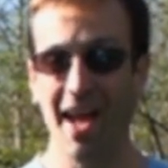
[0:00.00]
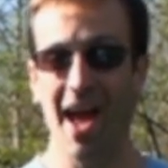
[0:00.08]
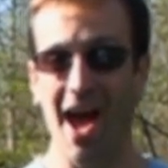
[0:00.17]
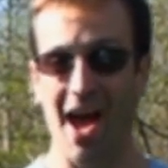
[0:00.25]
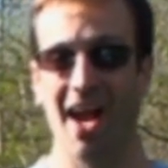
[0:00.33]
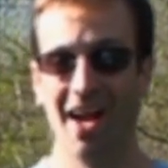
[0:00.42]

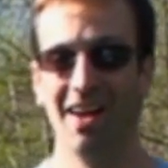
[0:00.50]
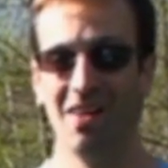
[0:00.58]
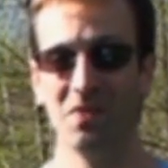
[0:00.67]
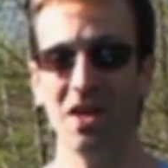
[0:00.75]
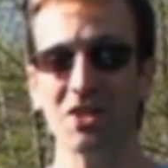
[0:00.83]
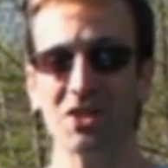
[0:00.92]
Yeah,
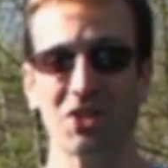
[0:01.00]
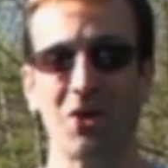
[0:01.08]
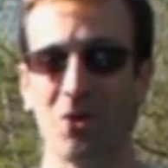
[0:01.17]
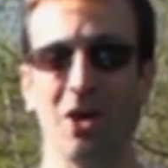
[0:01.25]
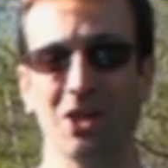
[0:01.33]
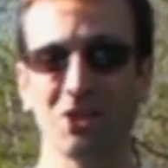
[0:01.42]
this is
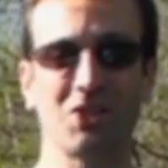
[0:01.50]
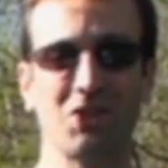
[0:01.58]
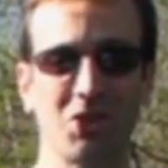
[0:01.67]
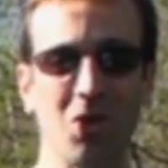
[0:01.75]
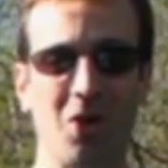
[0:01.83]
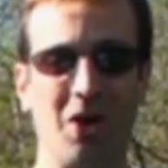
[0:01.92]
a real
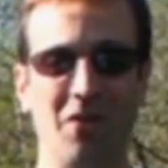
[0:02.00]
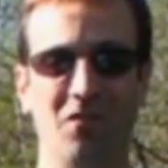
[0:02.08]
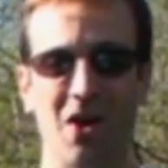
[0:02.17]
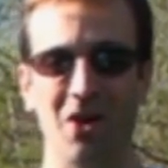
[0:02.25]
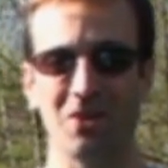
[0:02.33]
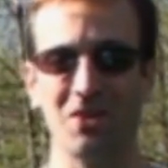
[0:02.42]
story,
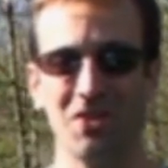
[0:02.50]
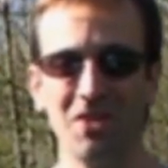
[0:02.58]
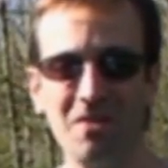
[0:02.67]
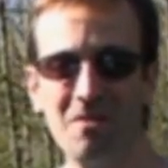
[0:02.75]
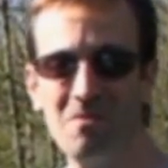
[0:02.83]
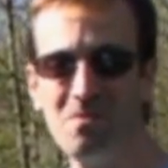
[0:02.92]
folks.
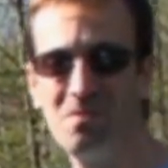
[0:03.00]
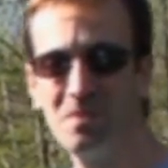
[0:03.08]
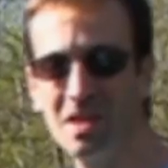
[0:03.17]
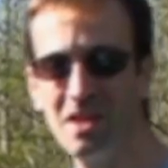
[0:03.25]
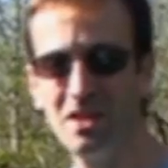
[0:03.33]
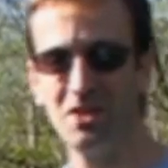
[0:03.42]

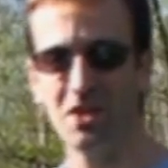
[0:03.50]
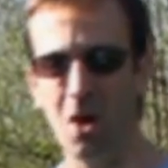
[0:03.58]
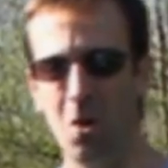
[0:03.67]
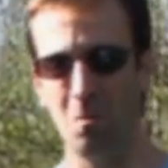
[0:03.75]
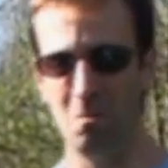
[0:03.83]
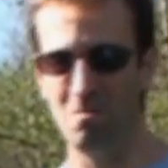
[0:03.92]

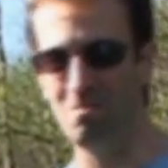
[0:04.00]
So